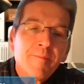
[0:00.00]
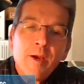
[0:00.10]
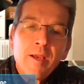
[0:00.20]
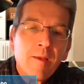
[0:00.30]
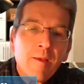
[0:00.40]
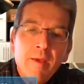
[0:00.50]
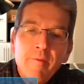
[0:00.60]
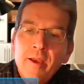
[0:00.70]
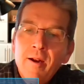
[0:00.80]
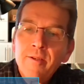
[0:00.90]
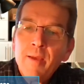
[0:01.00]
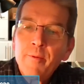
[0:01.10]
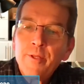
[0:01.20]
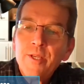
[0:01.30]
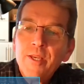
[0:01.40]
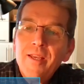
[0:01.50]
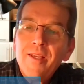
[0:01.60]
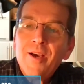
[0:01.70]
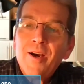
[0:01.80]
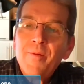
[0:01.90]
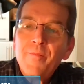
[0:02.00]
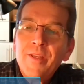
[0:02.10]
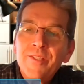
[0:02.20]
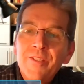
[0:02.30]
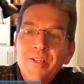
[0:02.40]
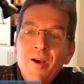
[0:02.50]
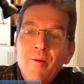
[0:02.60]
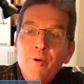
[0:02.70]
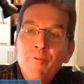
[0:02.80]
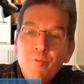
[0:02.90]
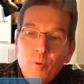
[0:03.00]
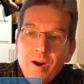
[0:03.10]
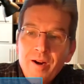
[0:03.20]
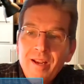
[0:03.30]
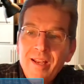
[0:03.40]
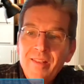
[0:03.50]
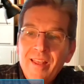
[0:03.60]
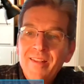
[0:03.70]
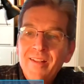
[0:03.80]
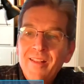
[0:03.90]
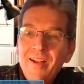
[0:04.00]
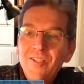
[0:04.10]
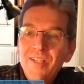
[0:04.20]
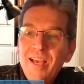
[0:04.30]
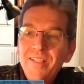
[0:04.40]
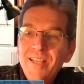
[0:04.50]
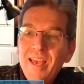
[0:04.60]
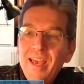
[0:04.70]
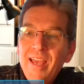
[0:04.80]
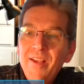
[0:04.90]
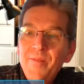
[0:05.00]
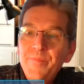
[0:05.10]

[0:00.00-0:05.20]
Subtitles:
Michael, I'm having a hard time with this. It's the number 4 and then the letters SA.org.